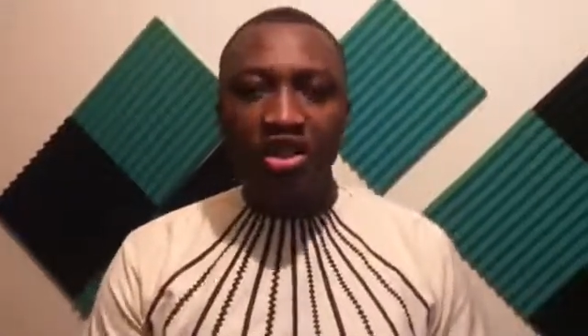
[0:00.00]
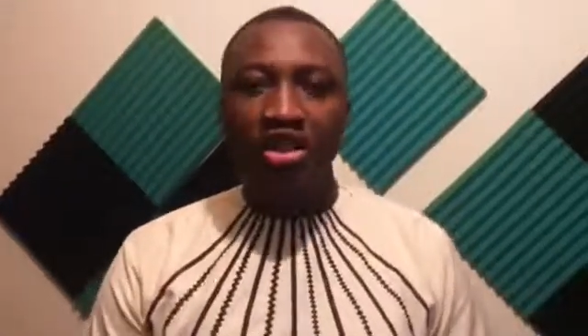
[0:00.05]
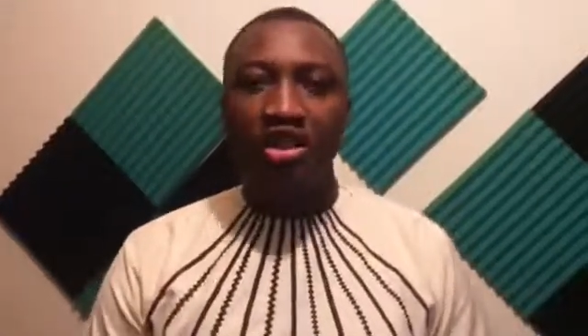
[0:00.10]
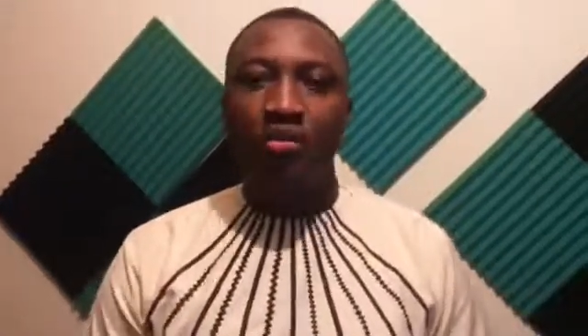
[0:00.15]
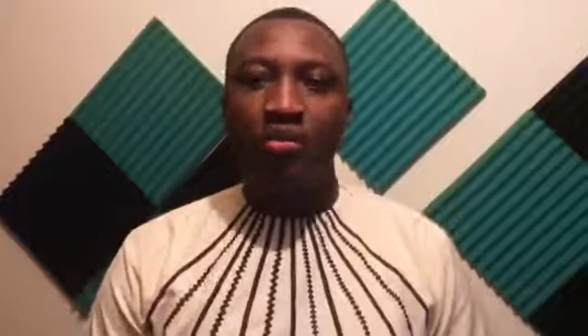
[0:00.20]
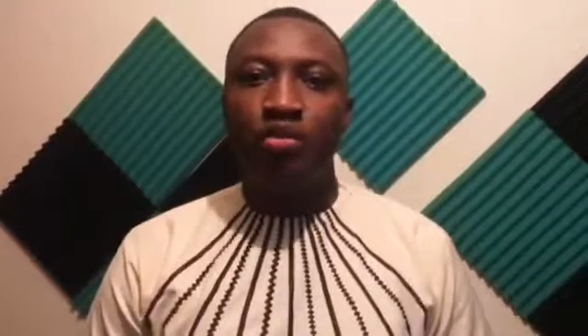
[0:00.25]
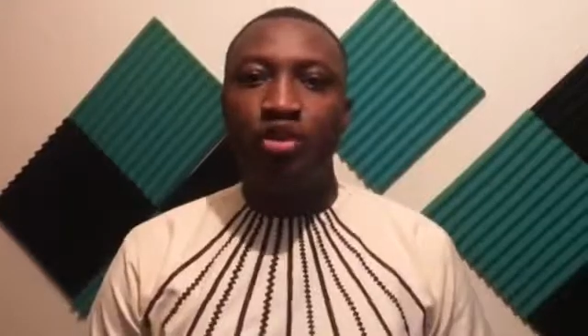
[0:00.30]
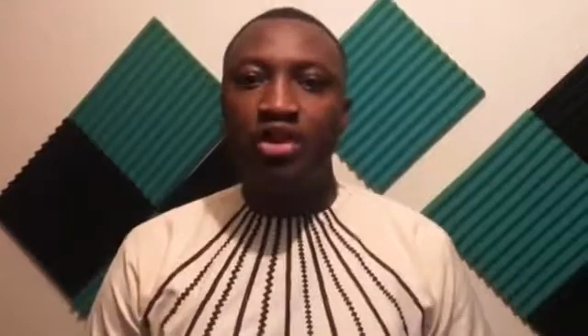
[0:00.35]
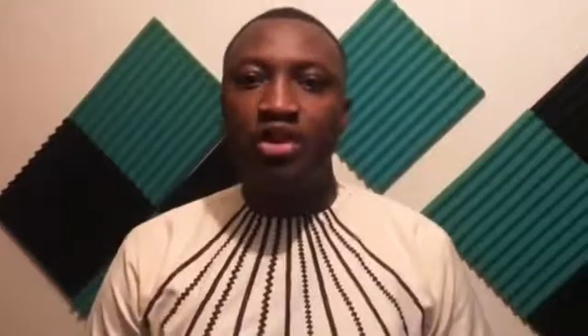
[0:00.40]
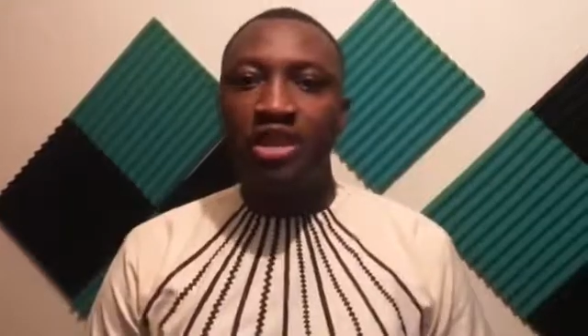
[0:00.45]
the
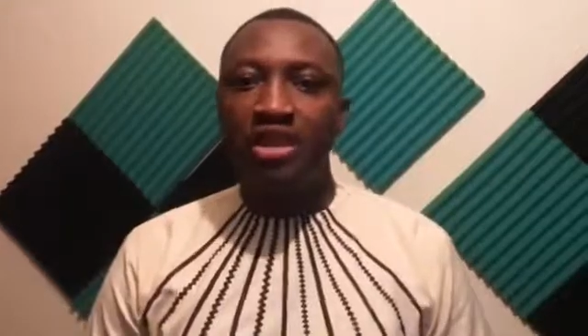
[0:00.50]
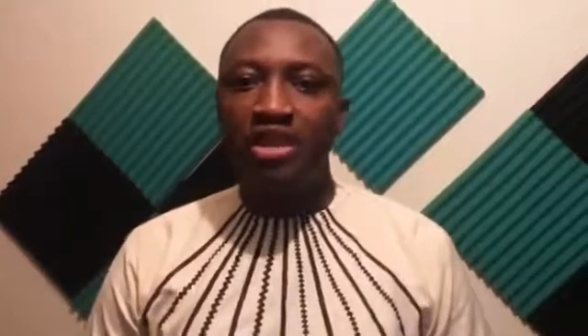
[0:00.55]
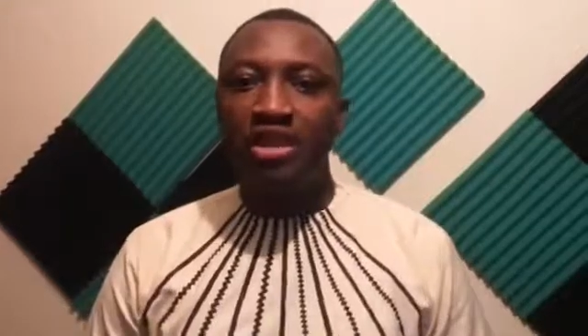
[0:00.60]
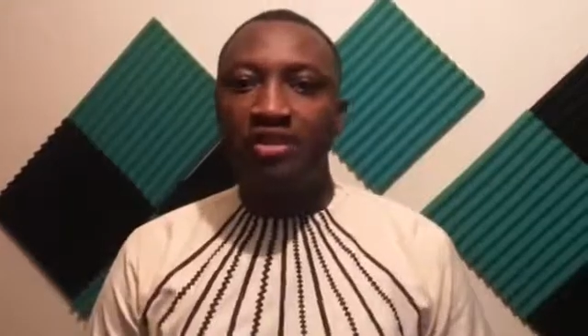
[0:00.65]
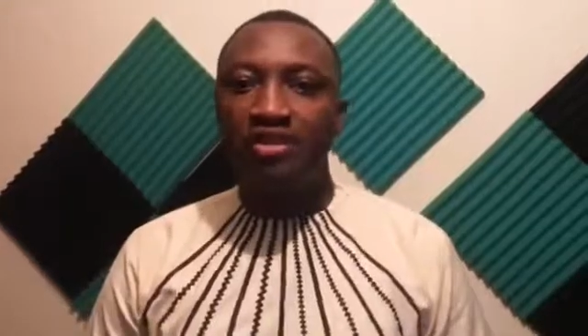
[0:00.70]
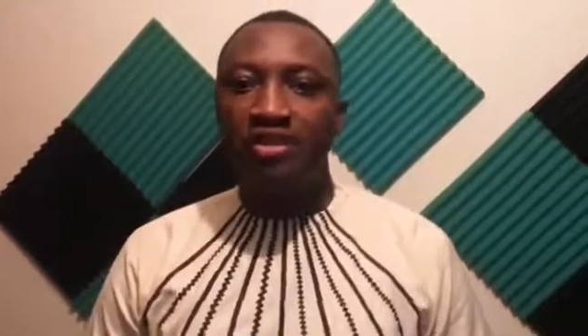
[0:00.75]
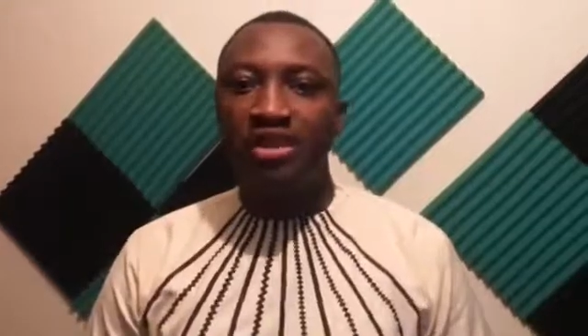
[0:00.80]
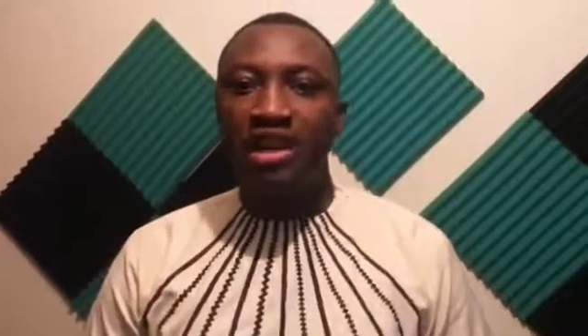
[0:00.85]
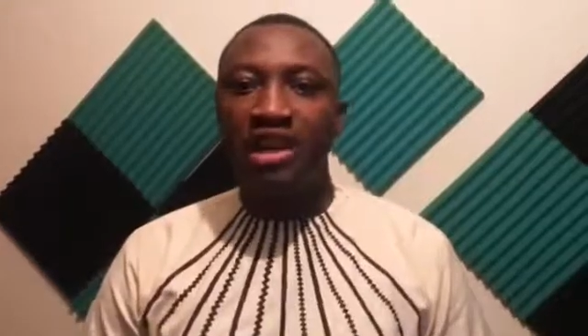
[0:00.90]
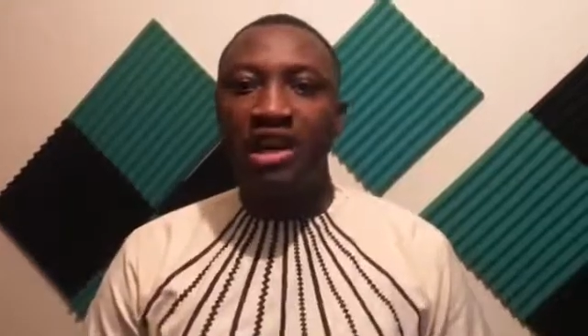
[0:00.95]

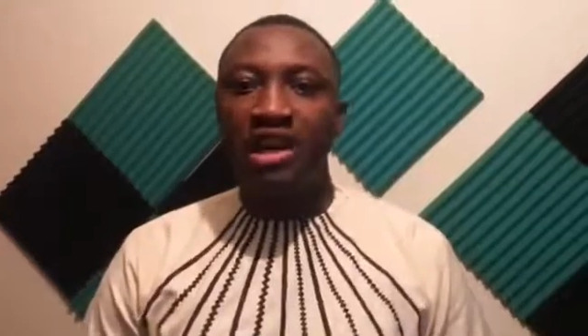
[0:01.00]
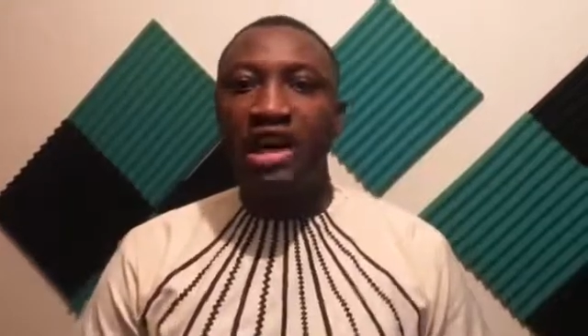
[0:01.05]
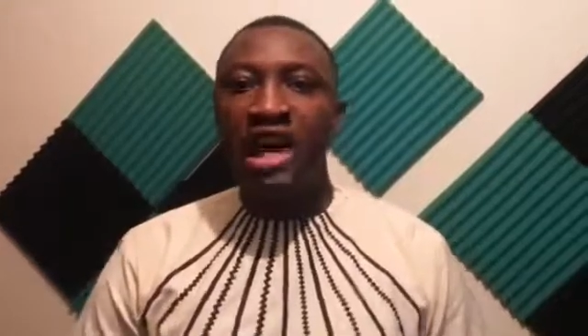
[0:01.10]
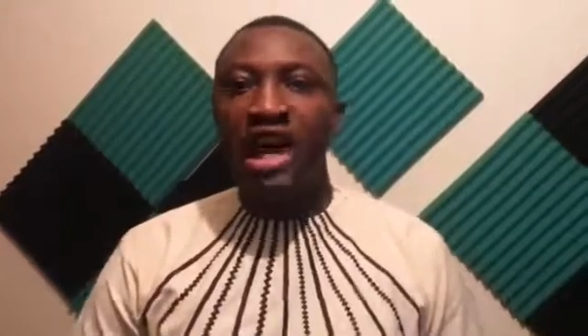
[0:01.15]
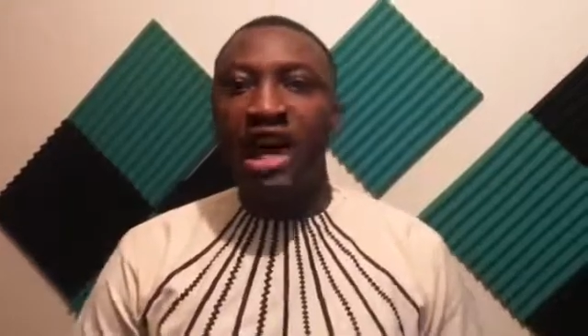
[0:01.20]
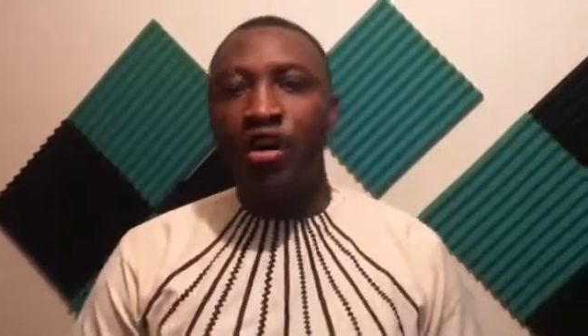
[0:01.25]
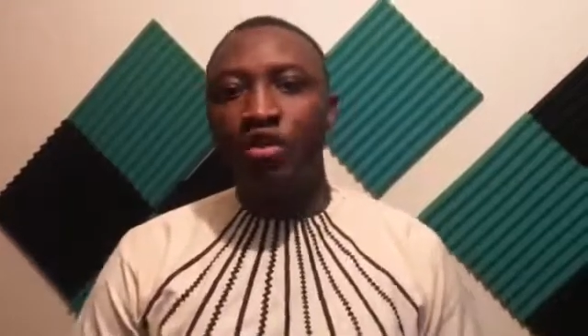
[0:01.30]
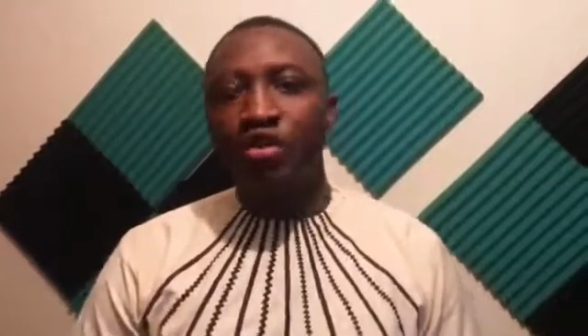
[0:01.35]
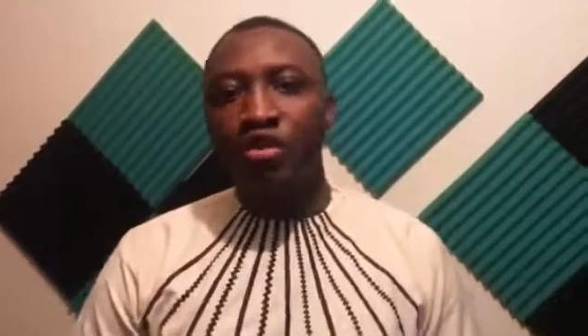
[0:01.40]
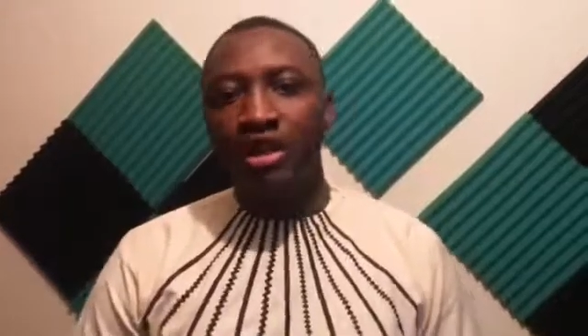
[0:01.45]
positive
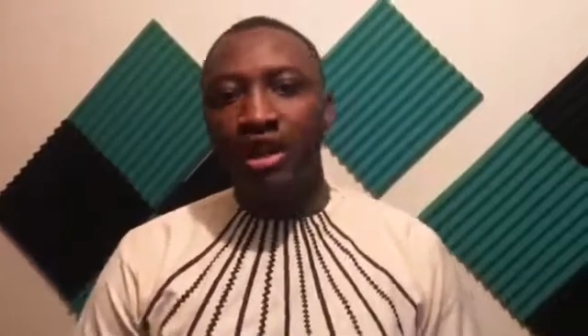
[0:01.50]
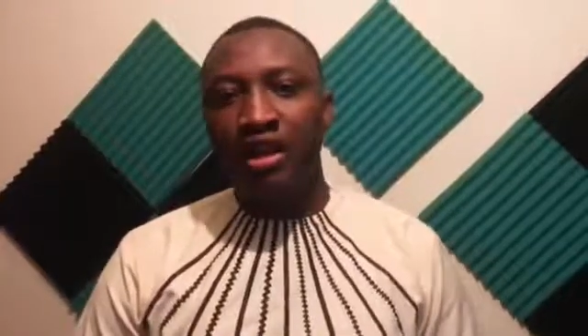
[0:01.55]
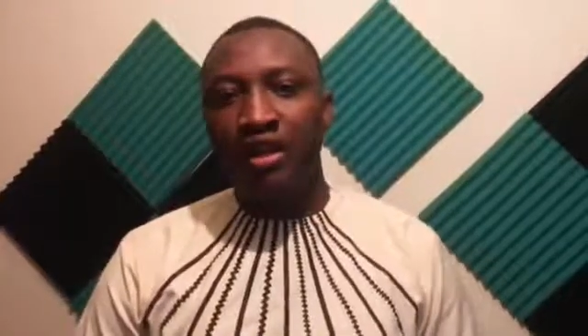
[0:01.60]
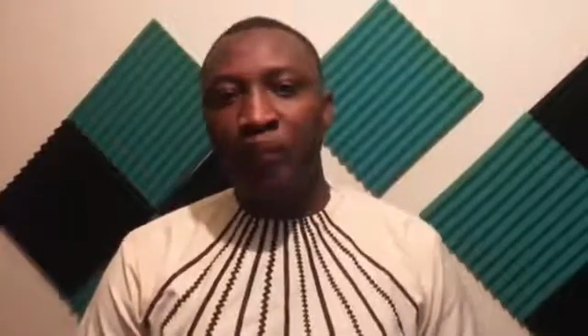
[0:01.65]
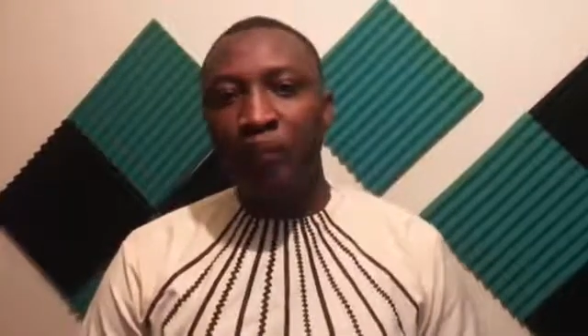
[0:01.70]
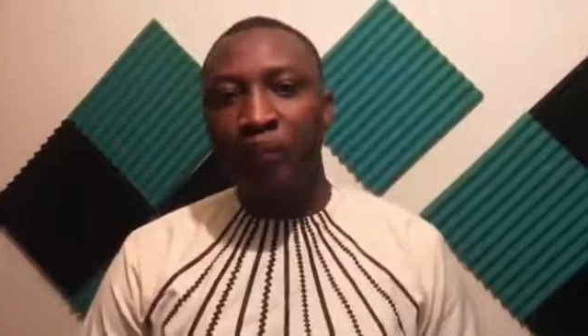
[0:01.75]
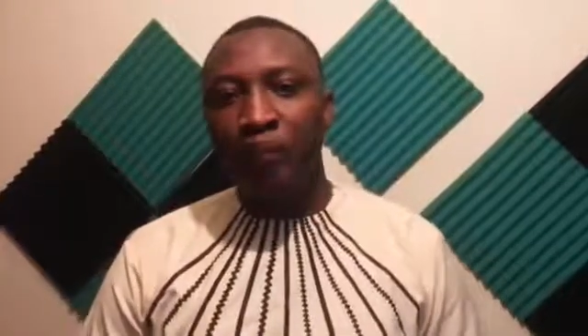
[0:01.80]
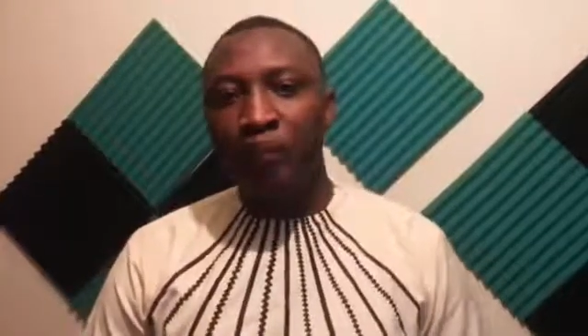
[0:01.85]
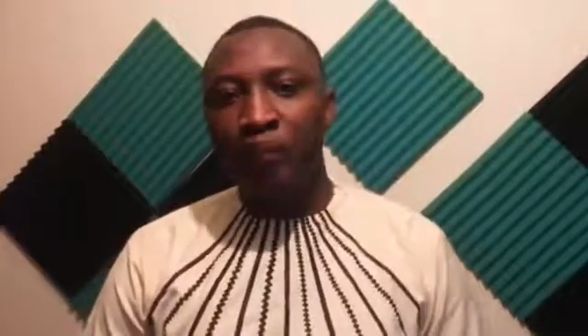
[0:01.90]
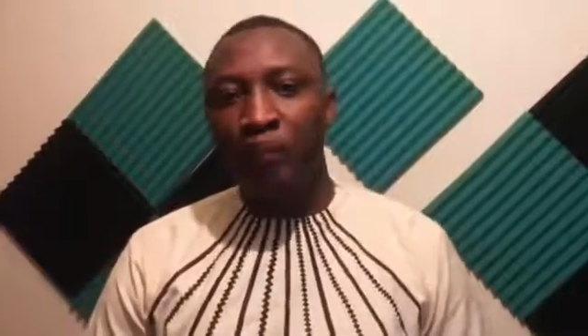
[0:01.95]

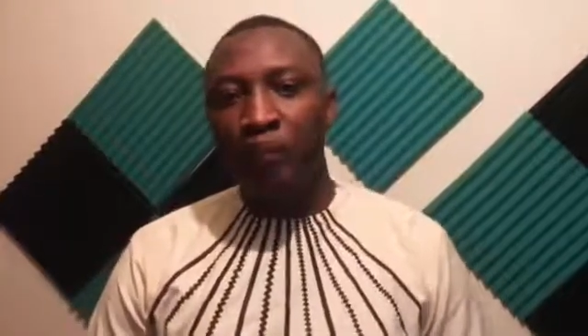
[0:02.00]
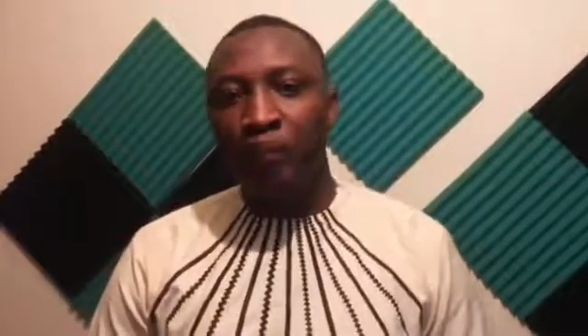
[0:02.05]
outcome.